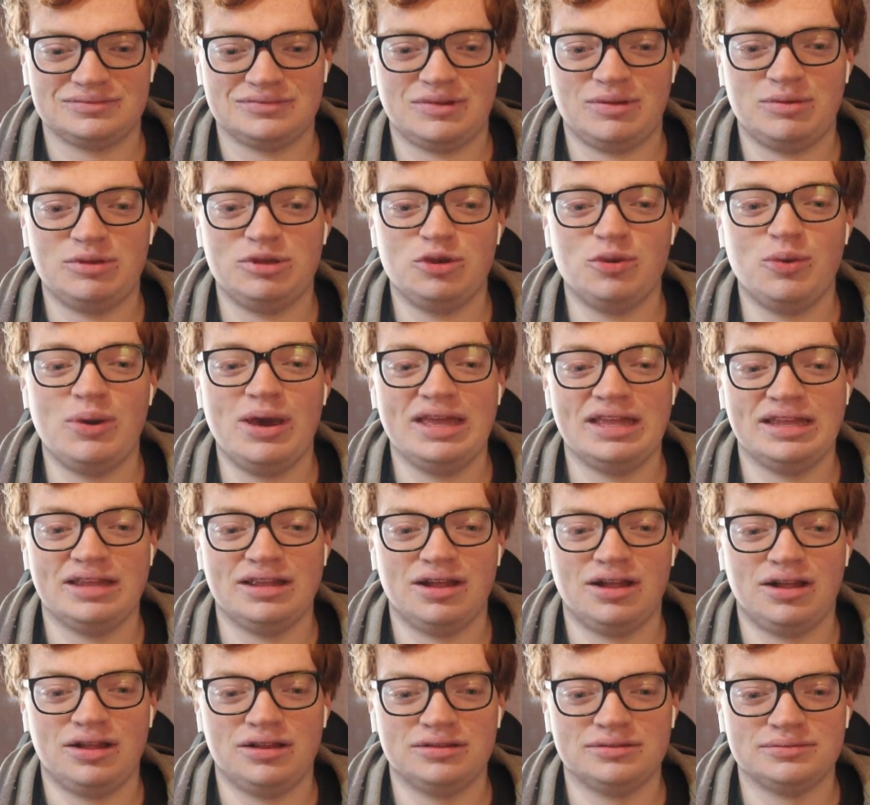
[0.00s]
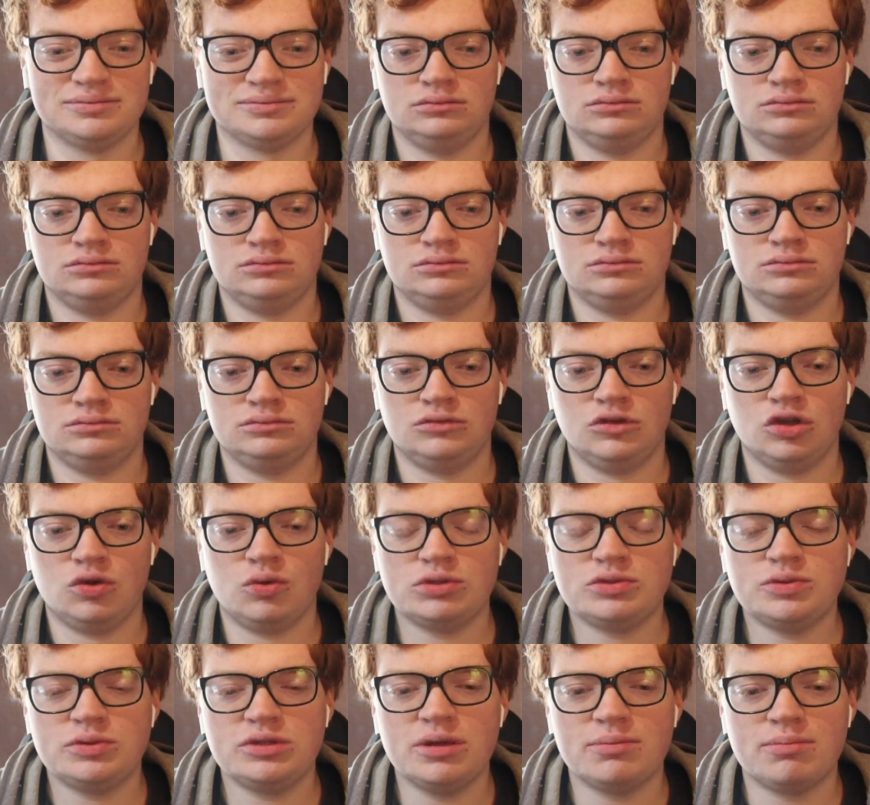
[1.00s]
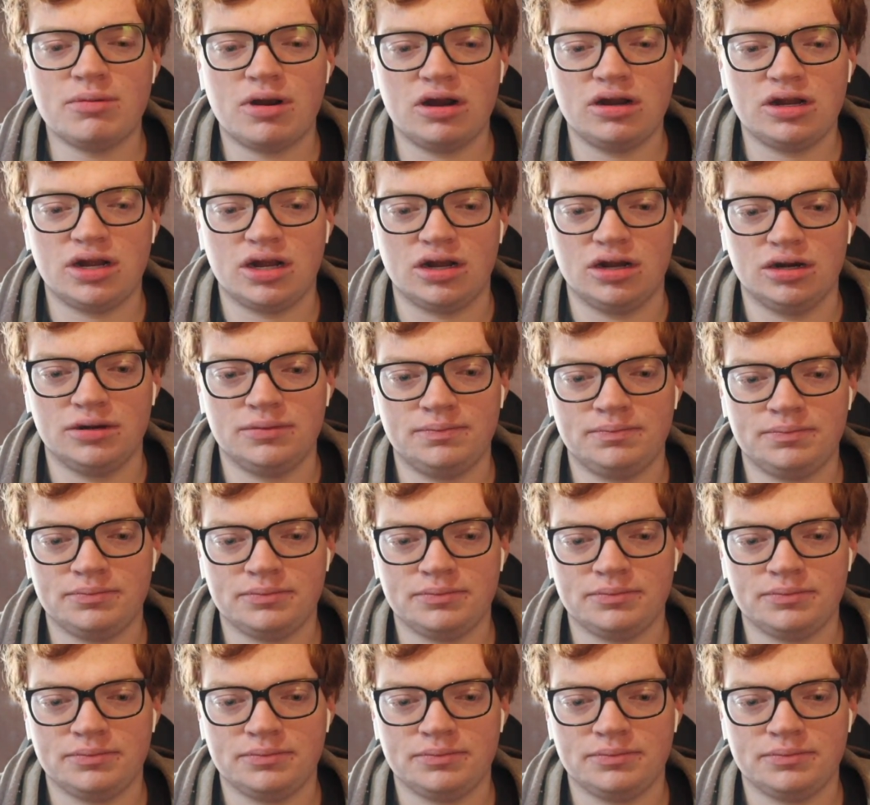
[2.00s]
I mean, you ate it all. What's with the marker?